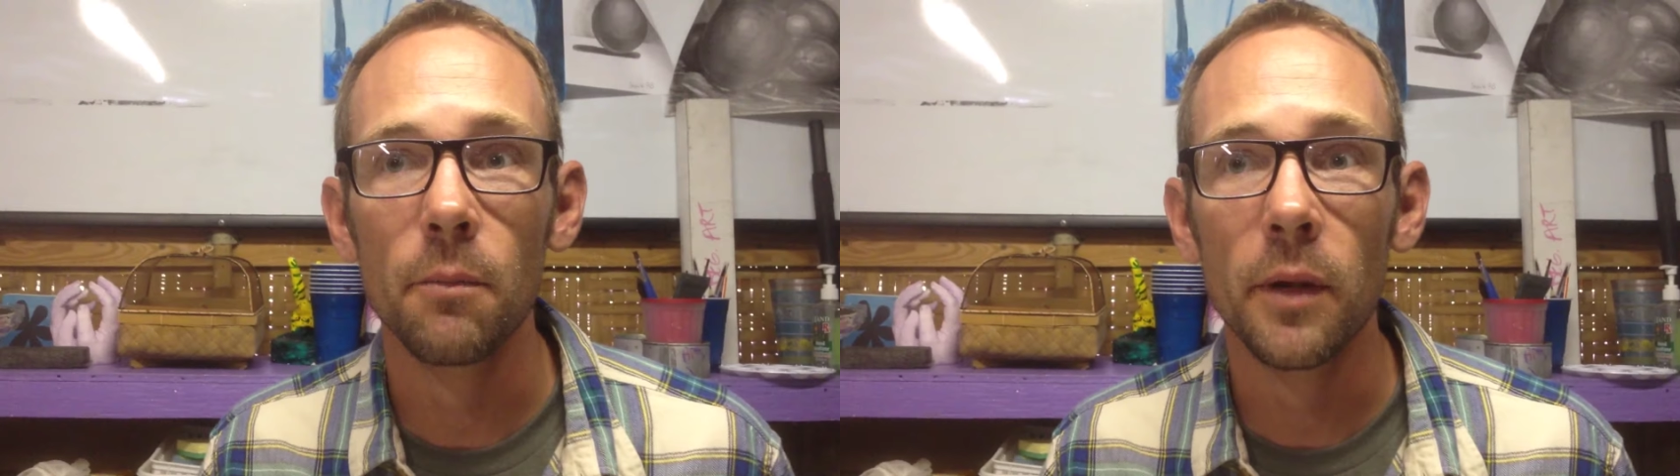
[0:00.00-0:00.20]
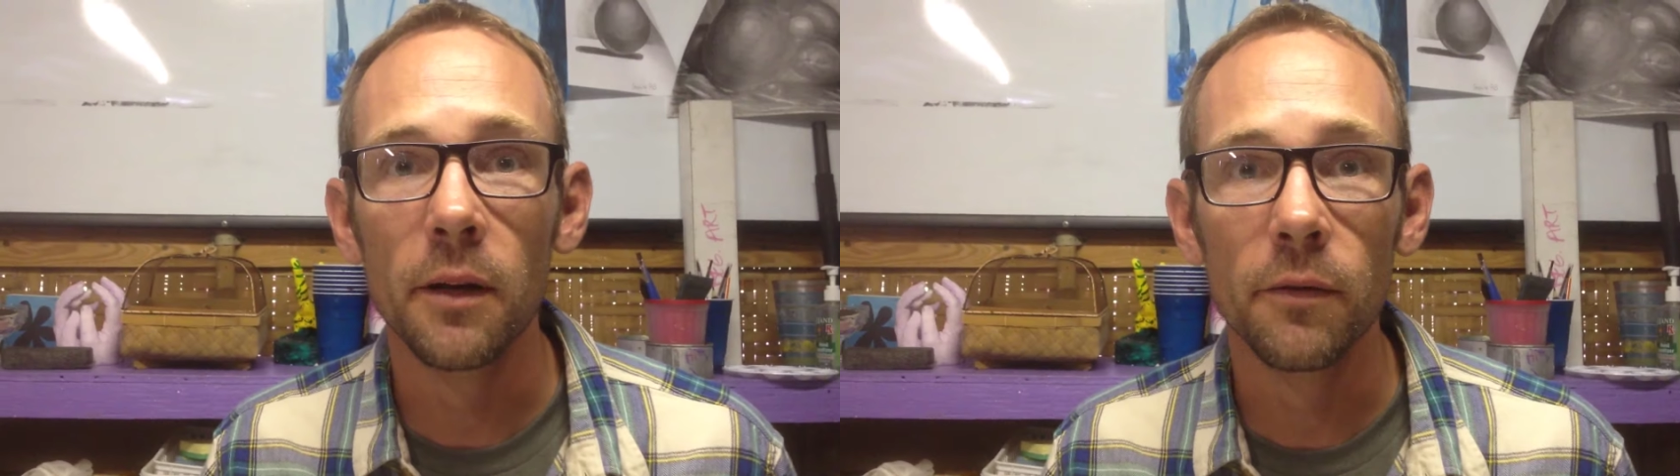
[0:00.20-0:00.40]

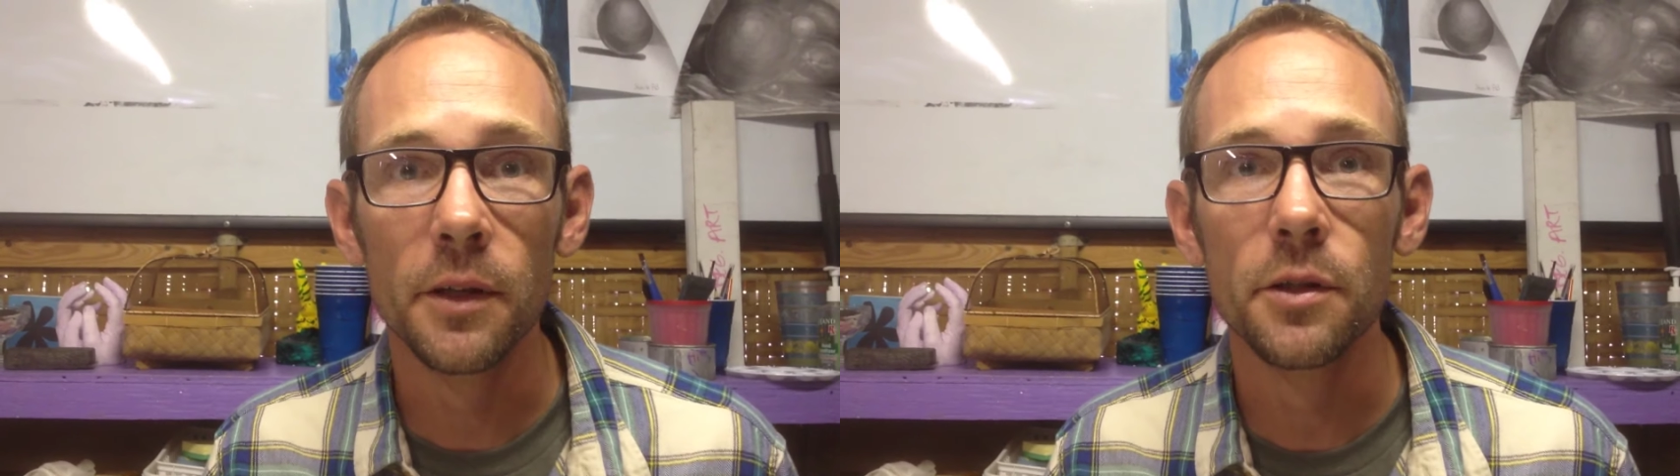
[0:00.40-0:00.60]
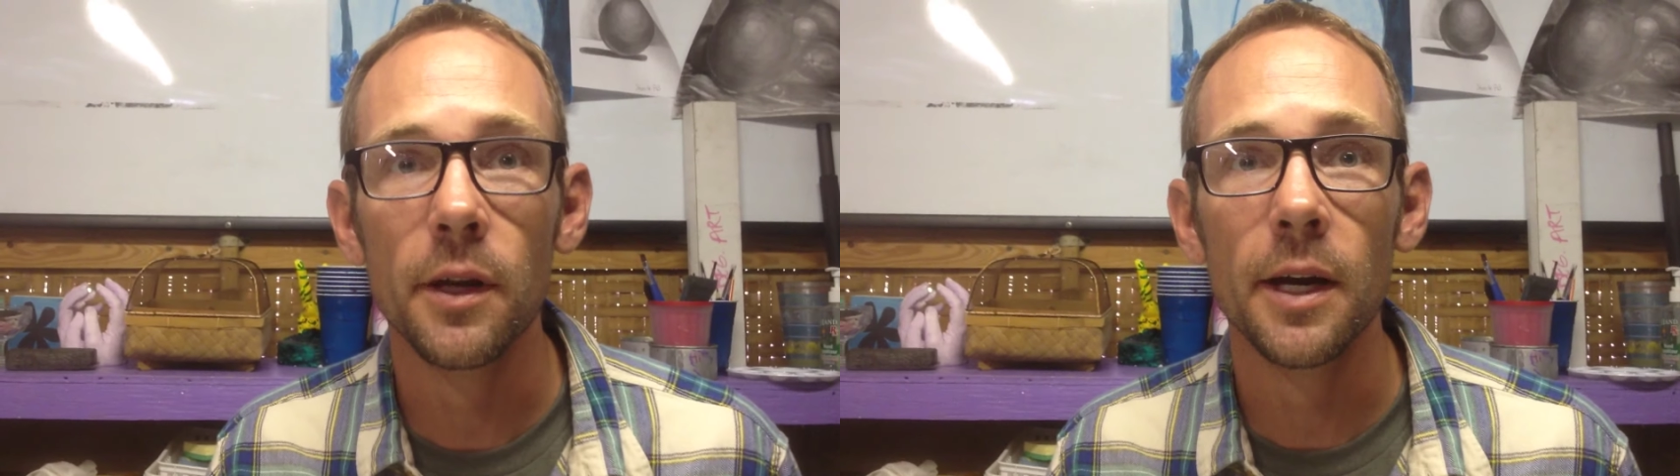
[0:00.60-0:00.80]

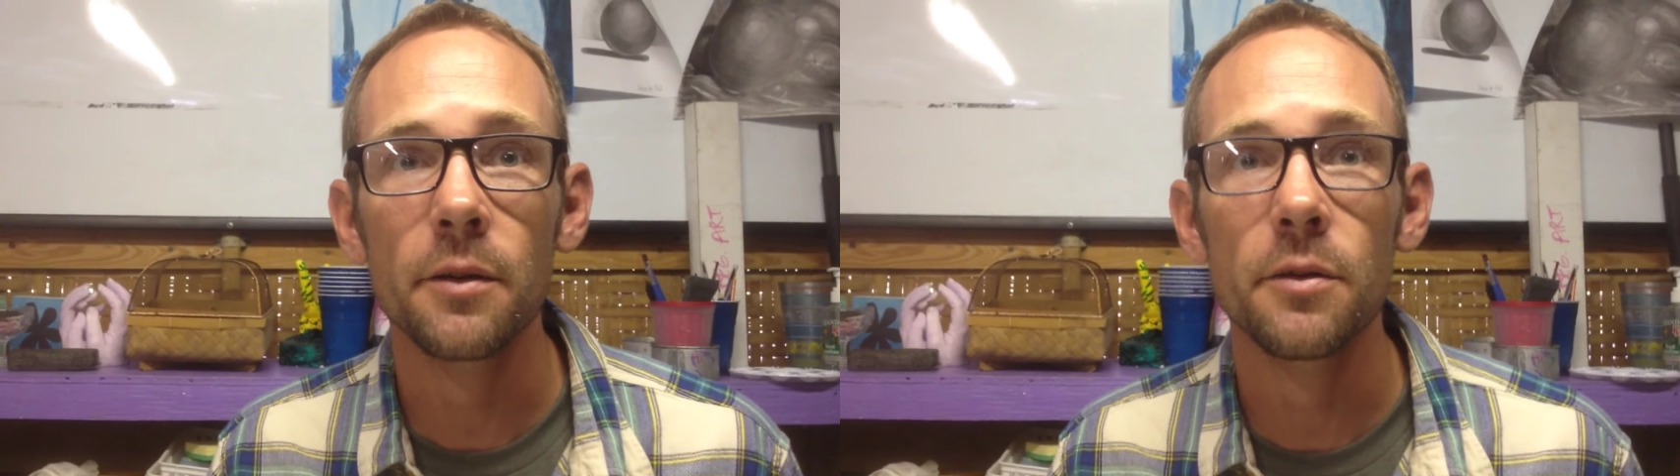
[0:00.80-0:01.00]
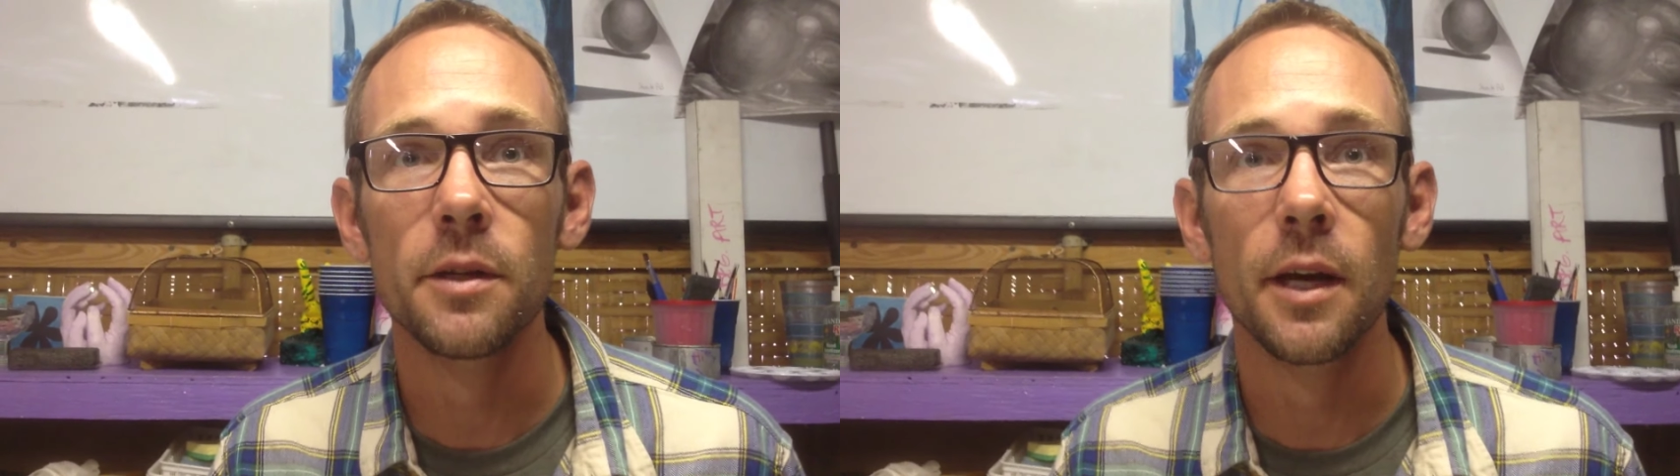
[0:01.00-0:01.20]
beneficial
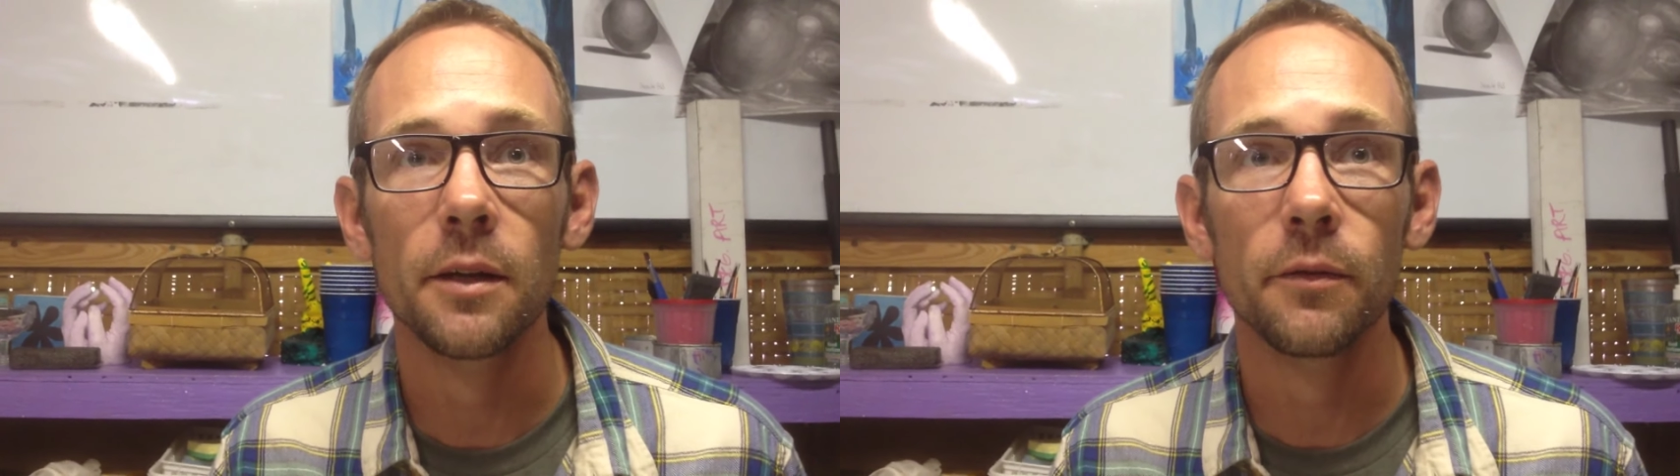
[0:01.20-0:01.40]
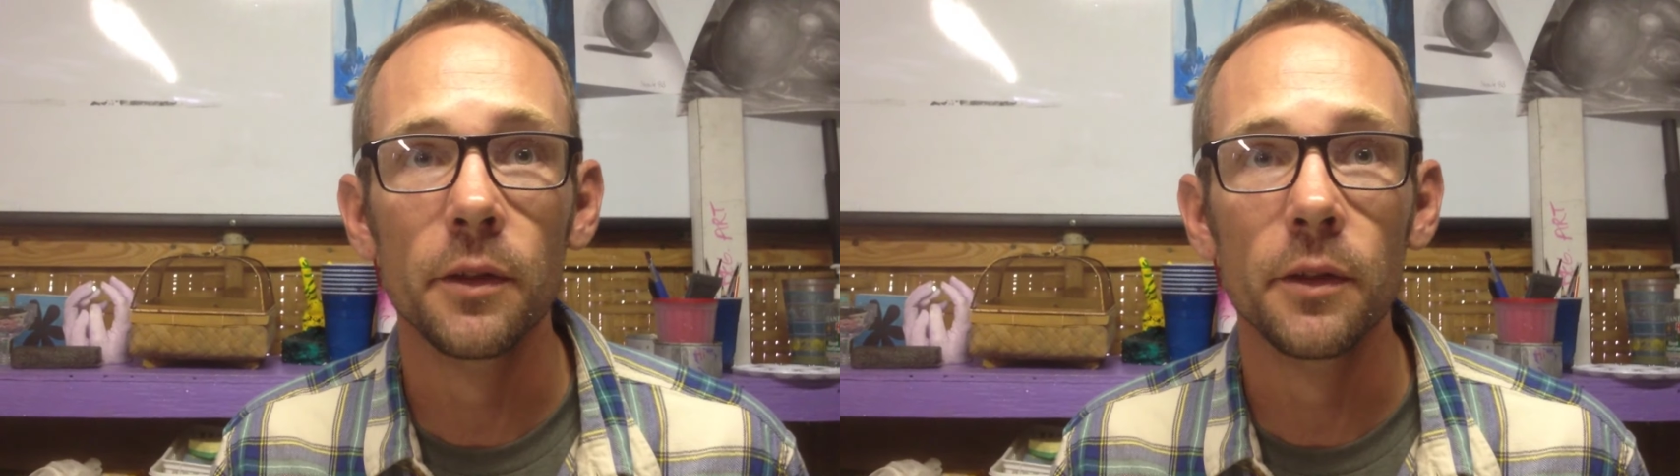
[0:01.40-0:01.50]
exercise for